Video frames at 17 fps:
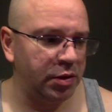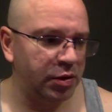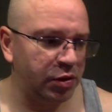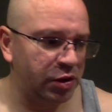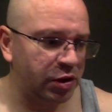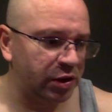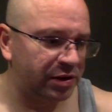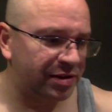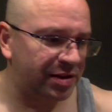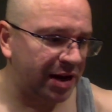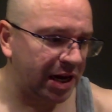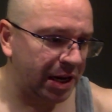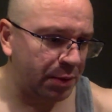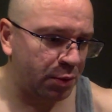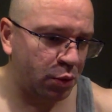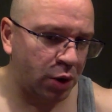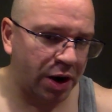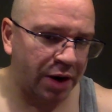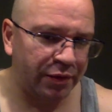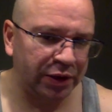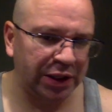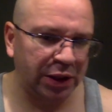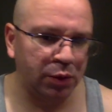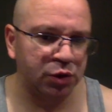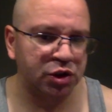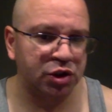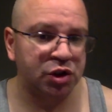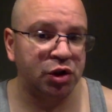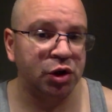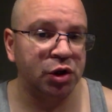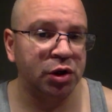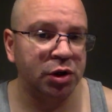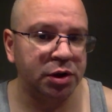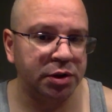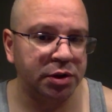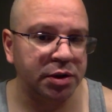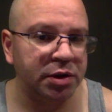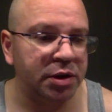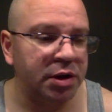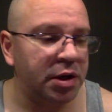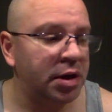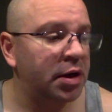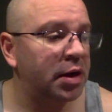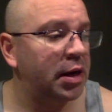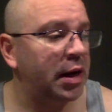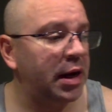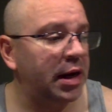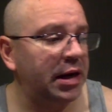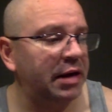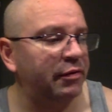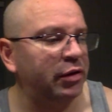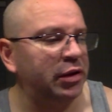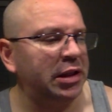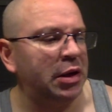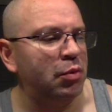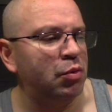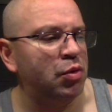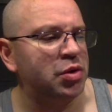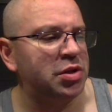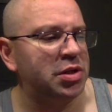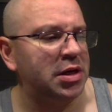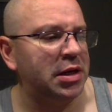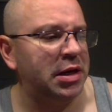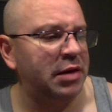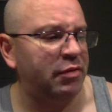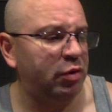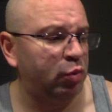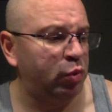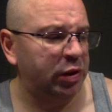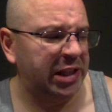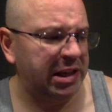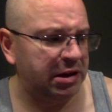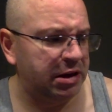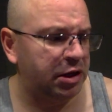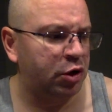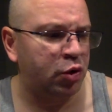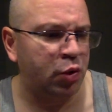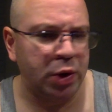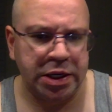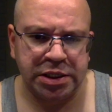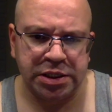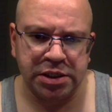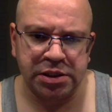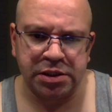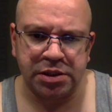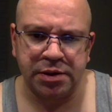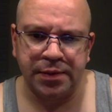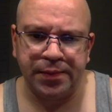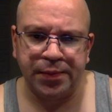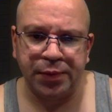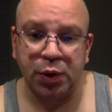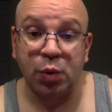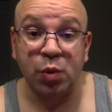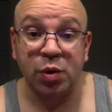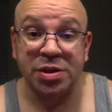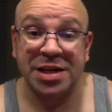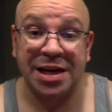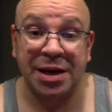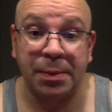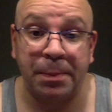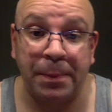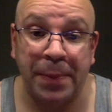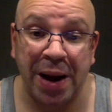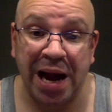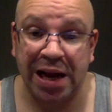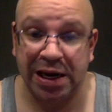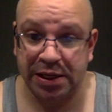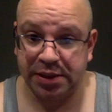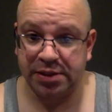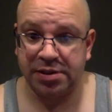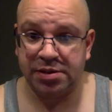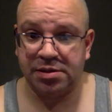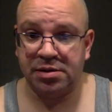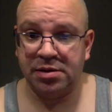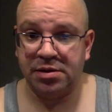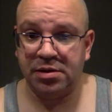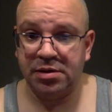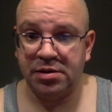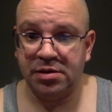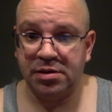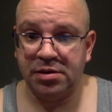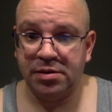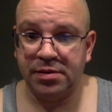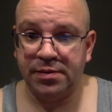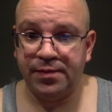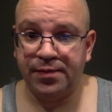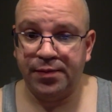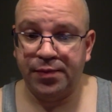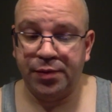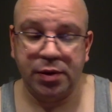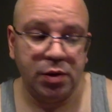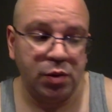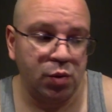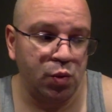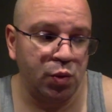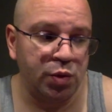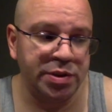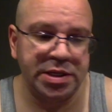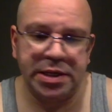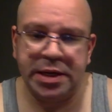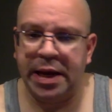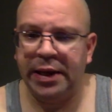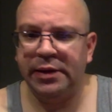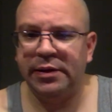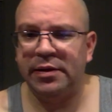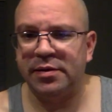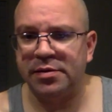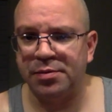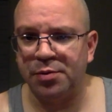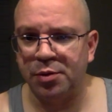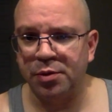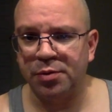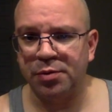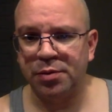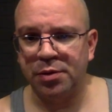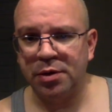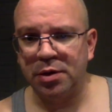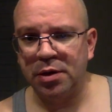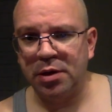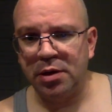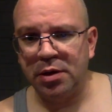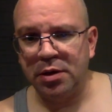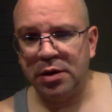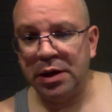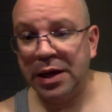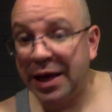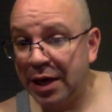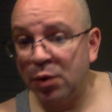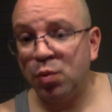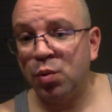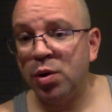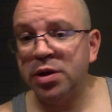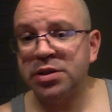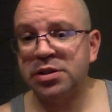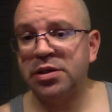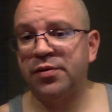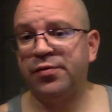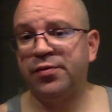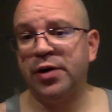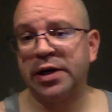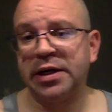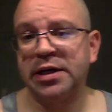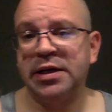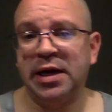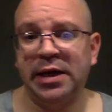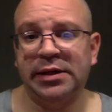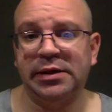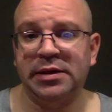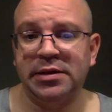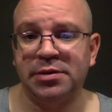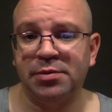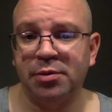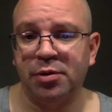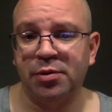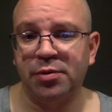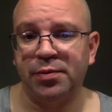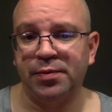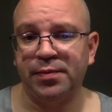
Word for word: the time where everything was good and everything was, even with the increases, was out of balance was the 90s, bro. It was the fucking 90s, bro.